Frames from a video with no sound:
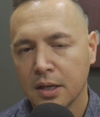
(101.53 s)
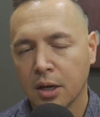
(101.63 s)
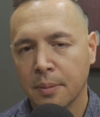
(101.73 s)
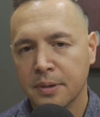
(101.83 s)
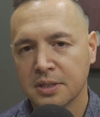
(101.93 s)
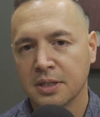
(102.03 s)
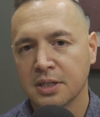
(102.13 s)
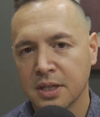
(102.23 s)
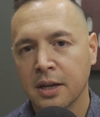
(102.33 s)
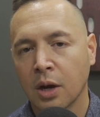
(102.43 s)
business
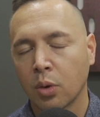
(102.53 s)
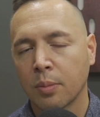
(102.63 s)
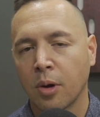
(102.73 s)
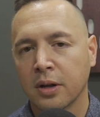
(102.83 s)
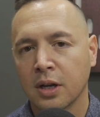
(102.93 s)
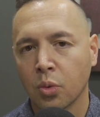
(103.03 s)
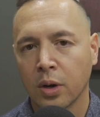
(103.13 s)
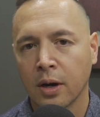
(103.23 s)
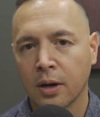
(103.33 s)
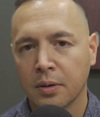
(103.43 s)
in network marketing
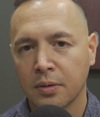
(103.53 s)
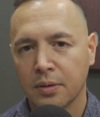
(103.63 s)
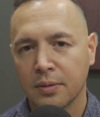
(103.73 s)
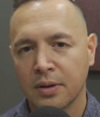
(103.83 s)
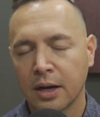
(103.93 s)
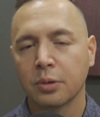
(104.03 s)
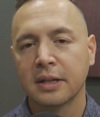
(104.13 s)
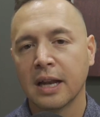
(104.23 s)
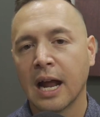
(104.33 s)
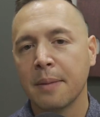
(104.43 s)
where not only
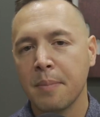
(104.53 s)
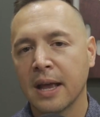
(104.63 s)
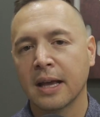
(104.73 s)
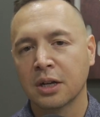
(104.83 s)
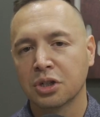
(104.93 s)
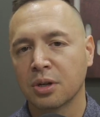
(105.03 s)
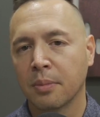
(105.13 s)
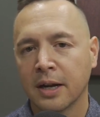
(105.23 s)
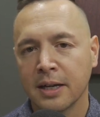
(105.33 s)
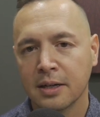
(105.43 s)
did I make extra
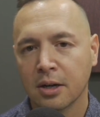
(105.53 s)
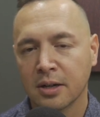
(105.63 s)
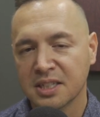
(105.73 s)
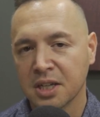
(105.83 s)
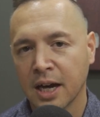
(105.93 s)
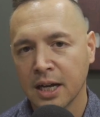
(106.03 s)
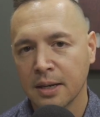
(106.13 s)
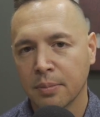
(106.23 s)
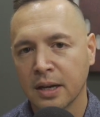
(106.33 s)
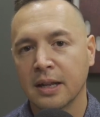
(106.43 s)
money on the side,
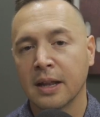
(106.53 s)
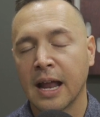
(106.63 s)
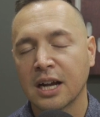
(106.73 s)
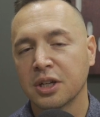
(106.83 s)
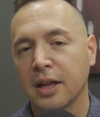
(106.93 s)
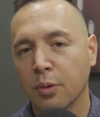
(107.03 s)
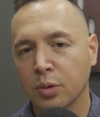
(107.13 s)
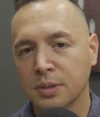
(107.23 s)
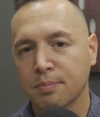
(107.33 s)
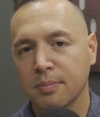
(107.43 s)
but it
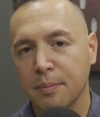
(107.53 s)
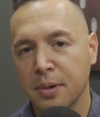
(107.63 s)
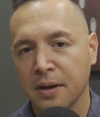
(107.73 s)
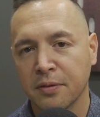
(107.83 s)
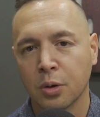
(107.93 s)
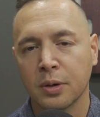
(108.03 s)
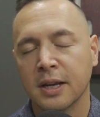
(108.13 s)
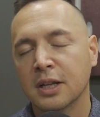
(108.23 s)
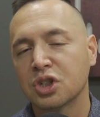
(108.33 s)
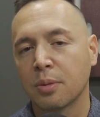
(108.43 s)
was pivotal and
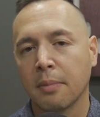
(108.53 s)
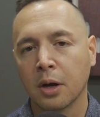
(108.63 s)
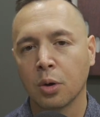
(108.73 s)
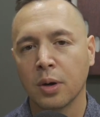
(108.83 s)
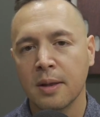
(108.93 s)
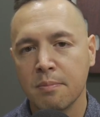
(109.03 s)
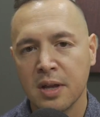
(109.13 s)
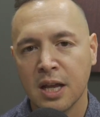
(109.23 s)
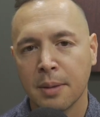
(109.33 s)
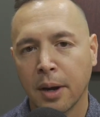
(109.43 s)
instrumental in
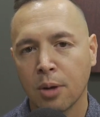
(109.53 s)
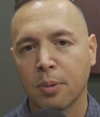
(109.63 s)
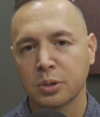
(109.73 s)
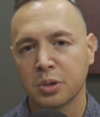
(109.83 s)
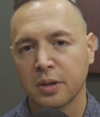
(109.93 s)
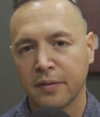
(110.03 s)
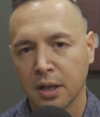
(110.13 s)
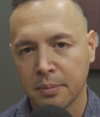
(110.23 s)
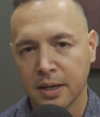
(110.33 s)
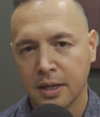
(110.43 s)
me and my own personal
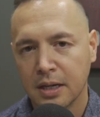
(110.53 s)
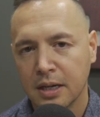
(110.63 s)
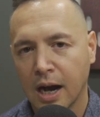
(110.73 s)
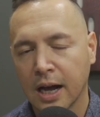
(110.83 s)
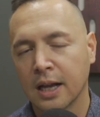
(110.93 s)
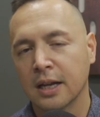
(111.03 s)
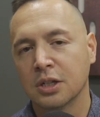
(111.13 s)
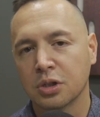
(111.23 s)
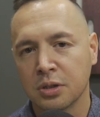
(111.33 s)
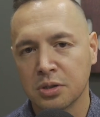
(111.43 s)
development. I got
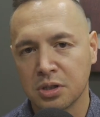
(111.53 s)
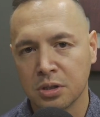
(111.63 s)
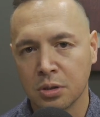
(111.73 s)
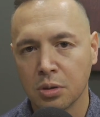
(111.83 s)
introduced to